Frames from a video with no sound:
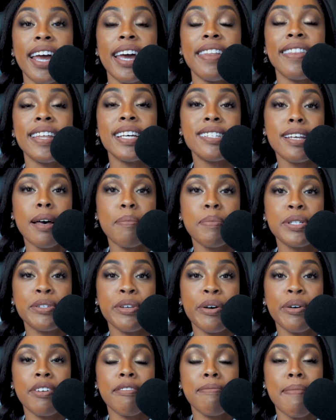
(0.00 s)
In this
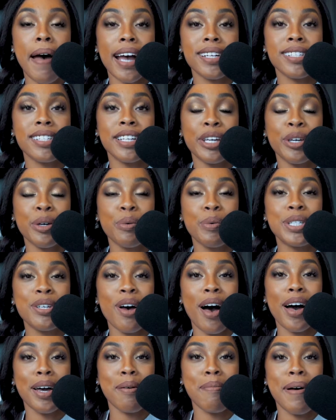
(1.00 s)
episode of Maxing You, we
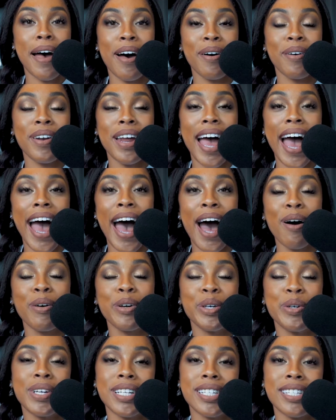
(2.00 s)
talk about how
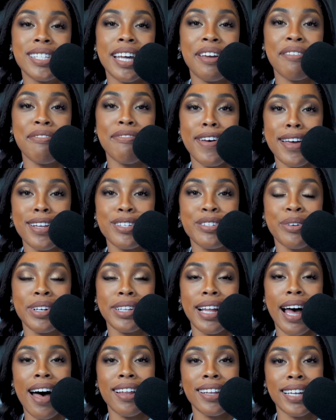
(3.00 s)
you can stay fit during
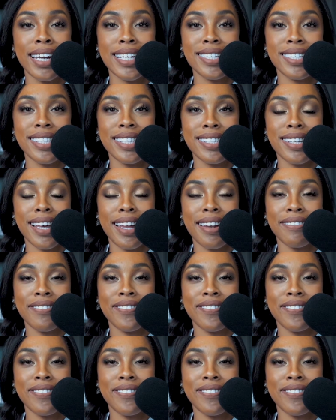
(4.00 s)
the holiday season.